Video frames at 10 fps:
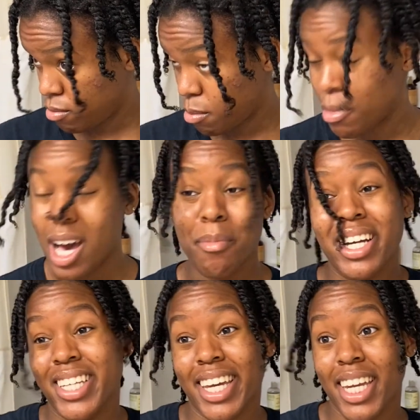I might
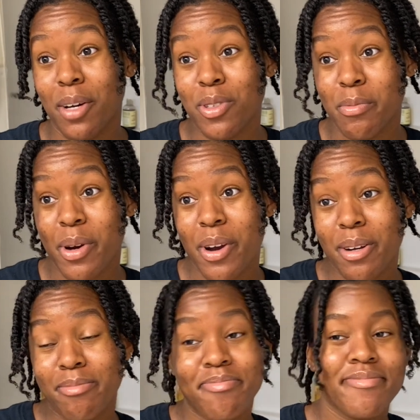take it out tomorrow.
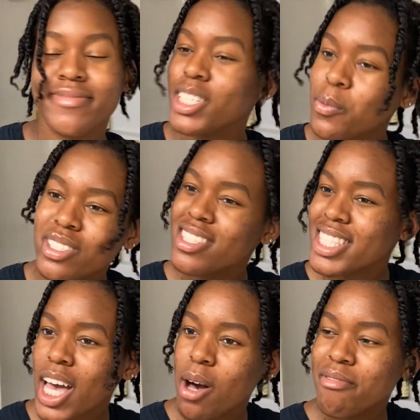We'll just see
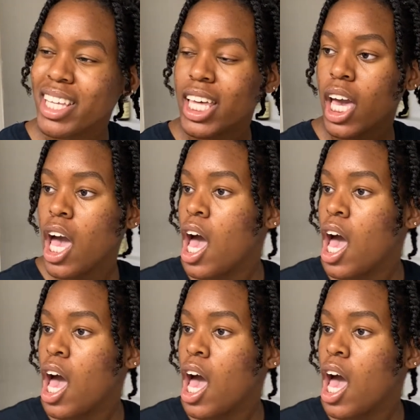how I'm feeling.